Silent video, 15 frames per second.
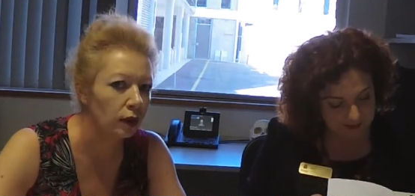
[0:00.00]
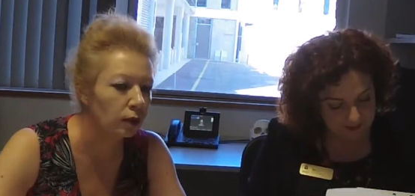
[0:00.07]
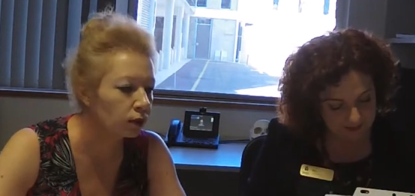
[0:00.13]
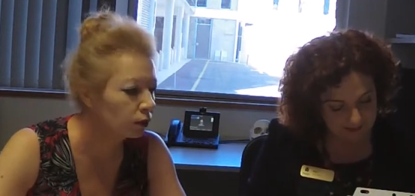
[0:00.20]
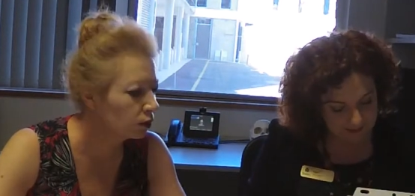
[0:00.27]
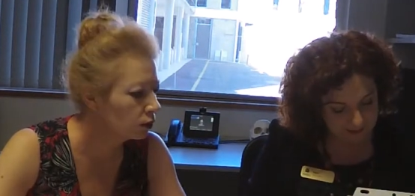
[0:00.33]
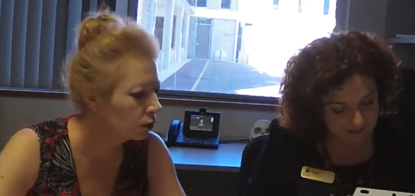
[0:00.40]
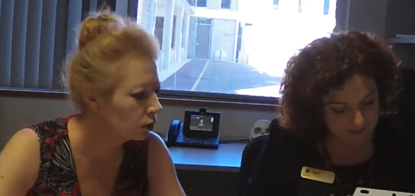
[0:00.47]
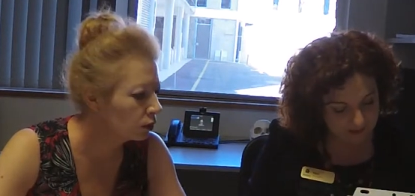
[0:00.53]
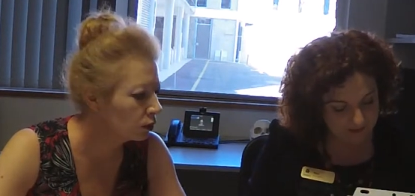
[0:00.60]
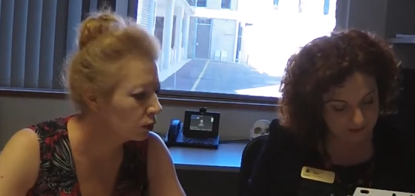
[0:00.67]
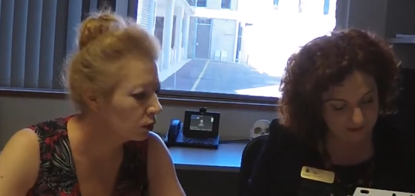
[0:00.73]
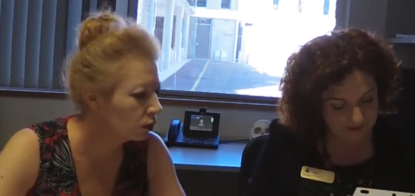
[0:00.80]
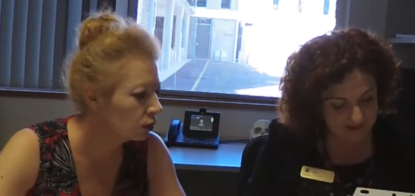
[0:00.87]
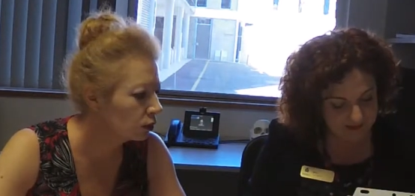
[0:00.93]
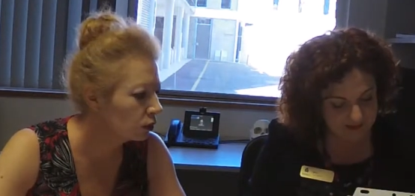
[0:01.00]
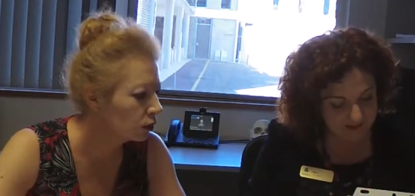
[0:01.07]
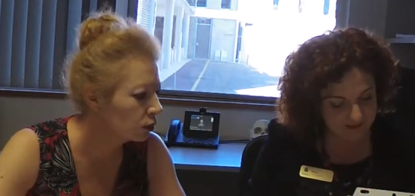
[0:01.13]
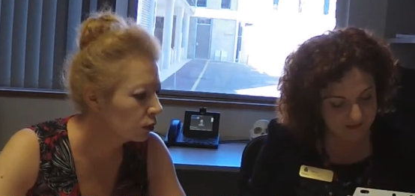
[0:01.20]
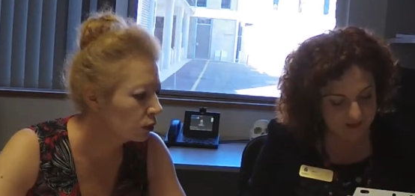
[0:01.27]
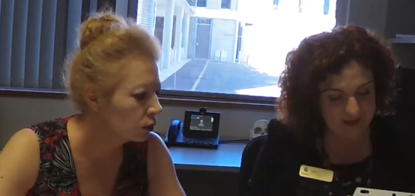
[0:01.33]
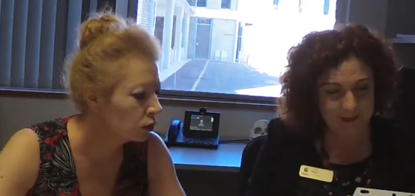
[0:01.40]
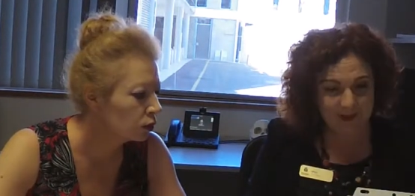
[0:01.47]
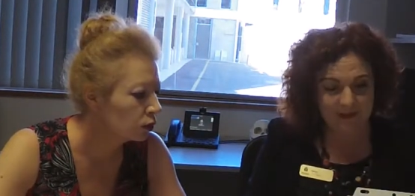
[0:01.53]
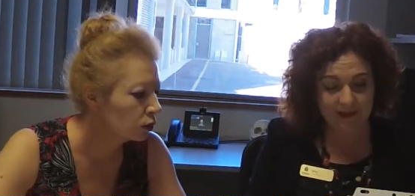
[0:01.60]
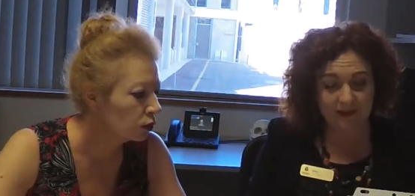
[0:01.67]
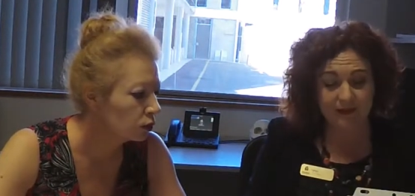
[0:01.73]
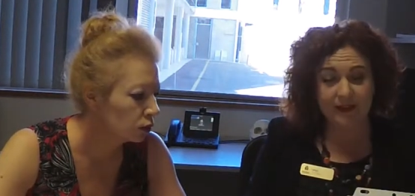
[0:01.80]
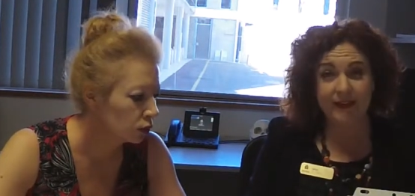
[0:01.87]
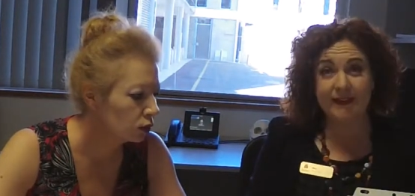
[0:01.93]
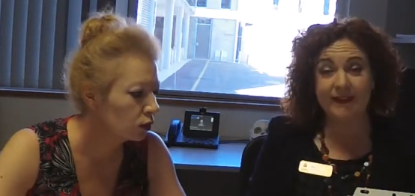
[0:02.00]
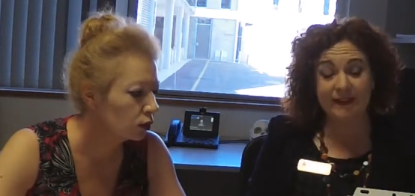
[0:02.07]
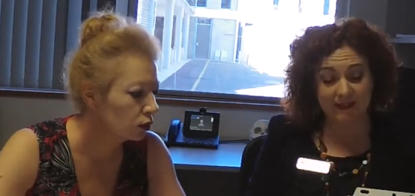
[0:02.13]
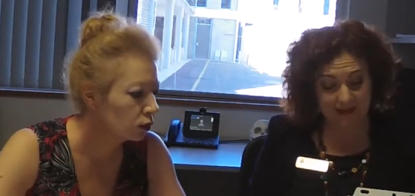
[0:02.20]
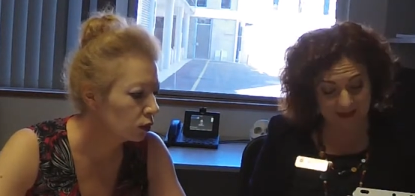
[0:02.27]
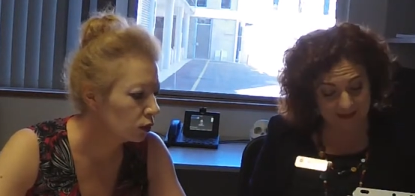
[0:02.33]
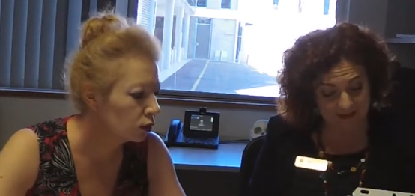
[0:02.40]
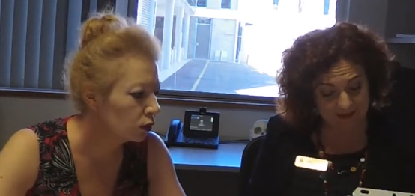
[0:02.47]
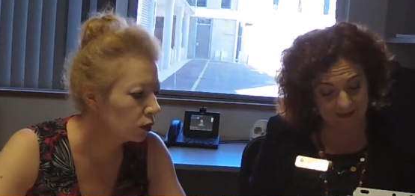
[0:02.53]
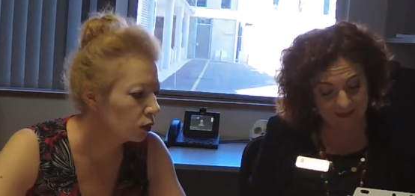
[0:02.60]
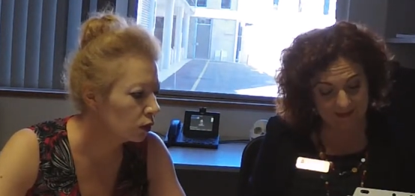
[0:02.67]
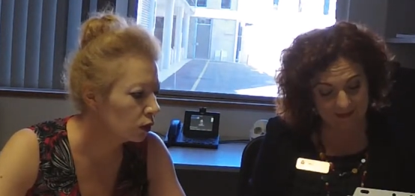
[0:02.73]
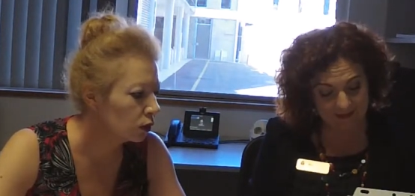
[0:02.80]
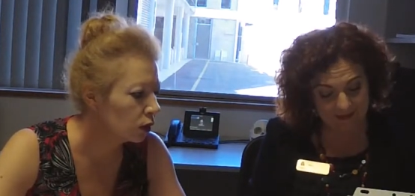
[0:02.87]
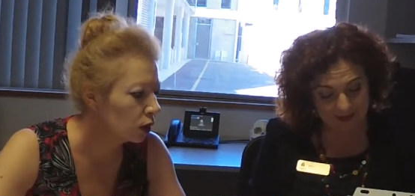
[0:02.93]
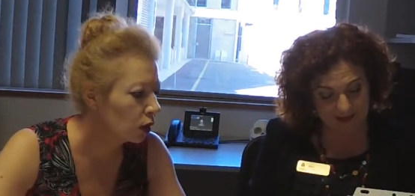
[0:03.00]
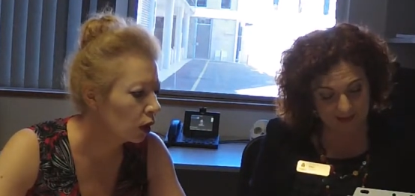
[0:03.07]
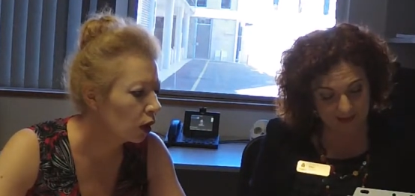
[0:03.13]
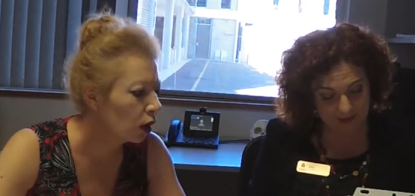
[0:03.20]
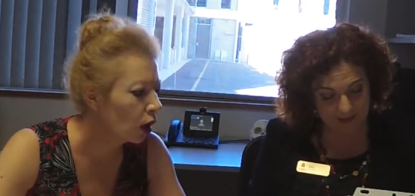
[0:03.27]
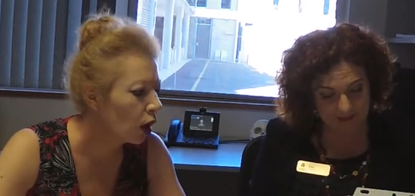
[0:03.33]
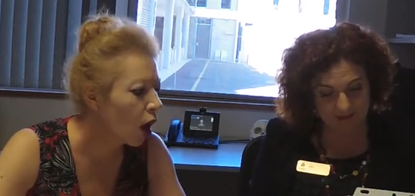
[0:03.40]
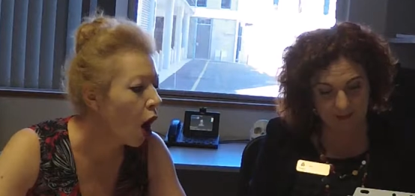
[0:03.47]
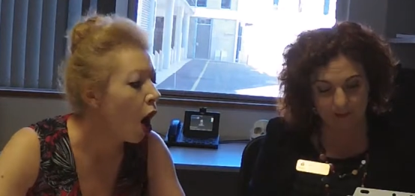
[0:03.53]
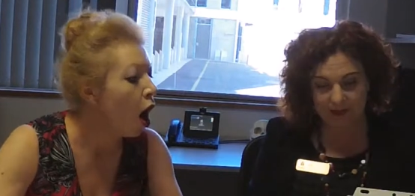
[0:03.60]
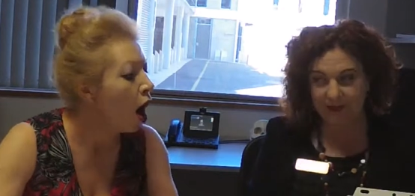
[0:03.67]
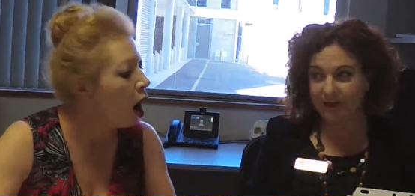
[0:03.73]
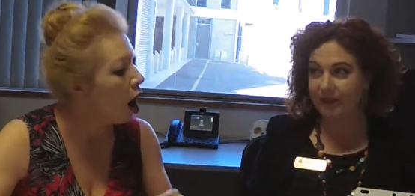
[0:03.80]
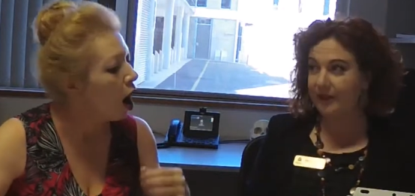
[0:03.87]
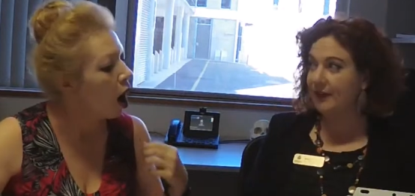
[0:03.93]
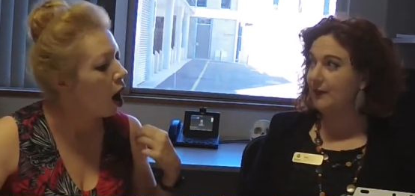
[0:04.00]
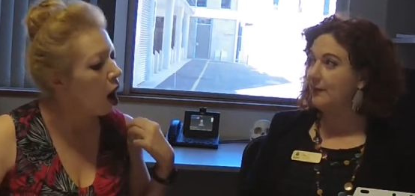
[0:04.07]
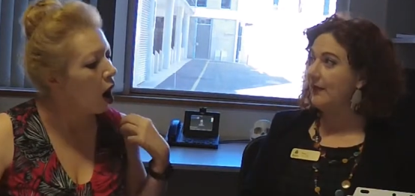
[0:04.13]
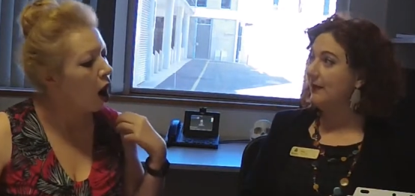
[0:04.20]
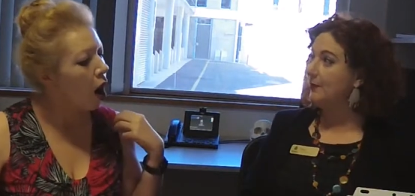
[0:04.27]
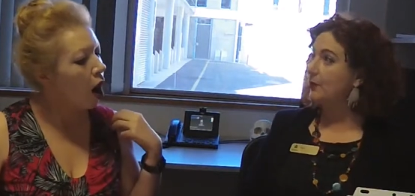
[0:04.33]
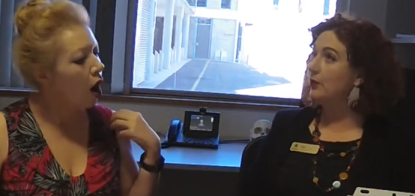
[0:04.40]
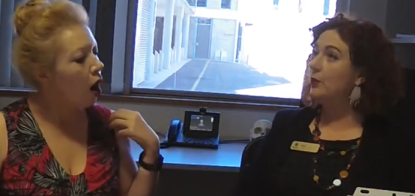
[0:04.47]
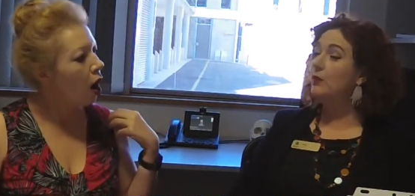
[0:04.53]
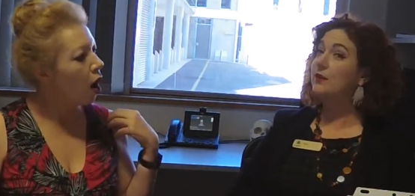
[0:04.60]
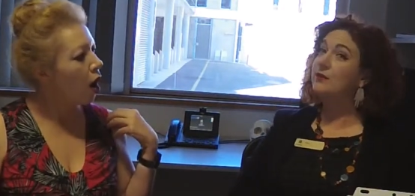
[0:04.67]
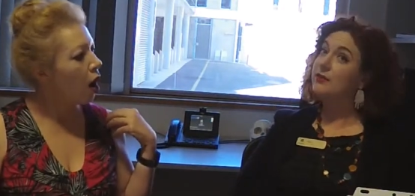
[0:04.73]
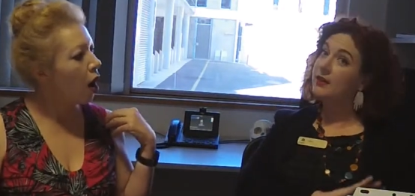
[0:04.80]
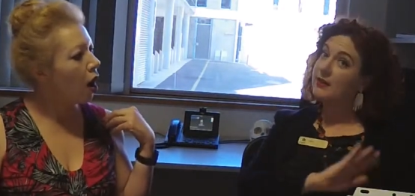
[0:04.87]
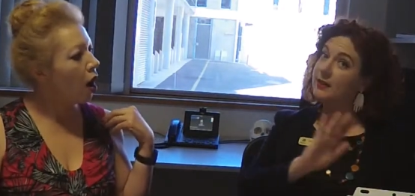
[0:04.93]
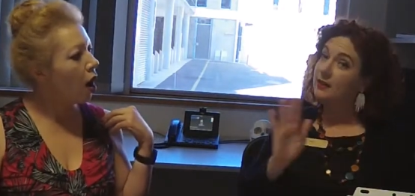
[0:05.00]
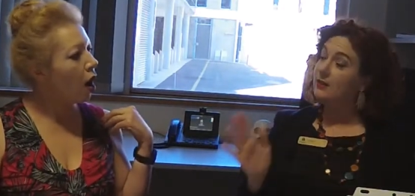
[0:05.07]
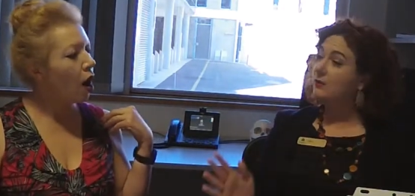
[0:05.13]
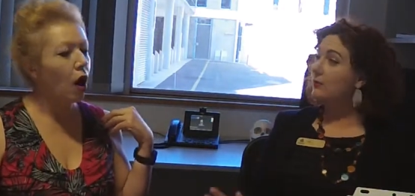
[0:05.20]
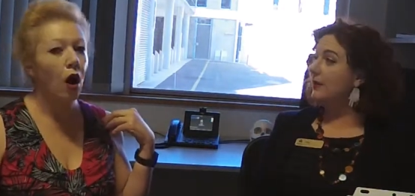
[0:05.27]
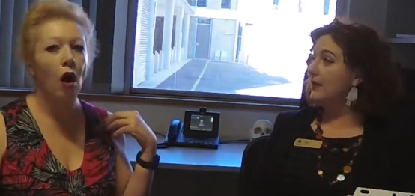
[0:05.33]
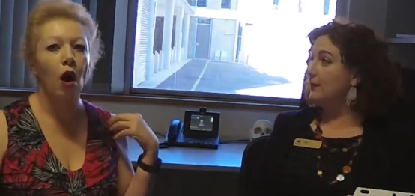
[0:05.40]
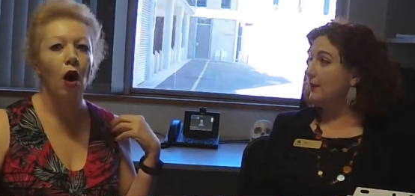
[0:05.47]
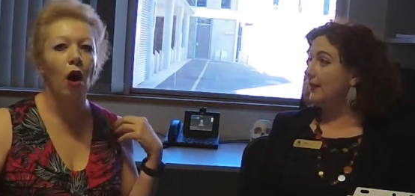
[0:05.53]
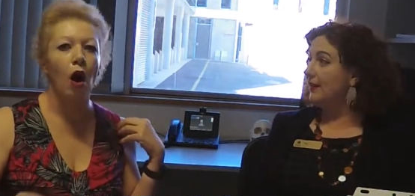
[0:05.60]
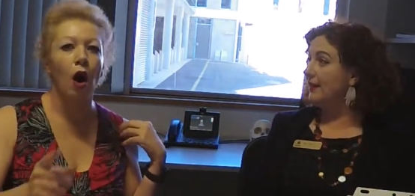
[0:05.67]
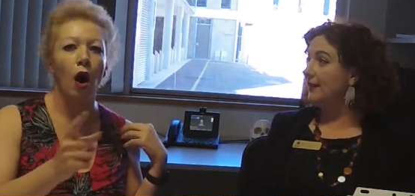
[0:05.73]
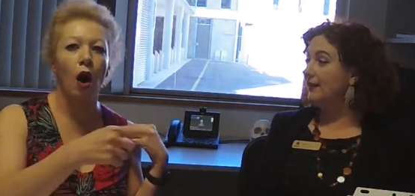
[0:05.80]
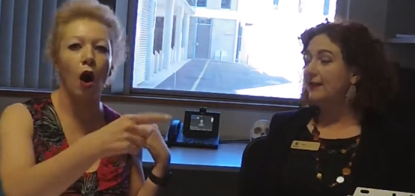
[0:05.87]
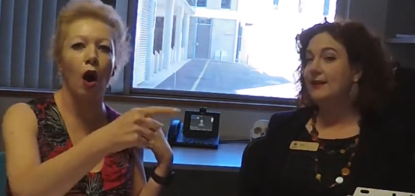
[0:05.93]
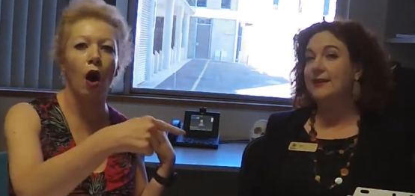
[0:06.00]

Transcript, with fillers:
Speaker 1: We can do our uh, document delivery. Send it is available, especially for the people who are a very long way away.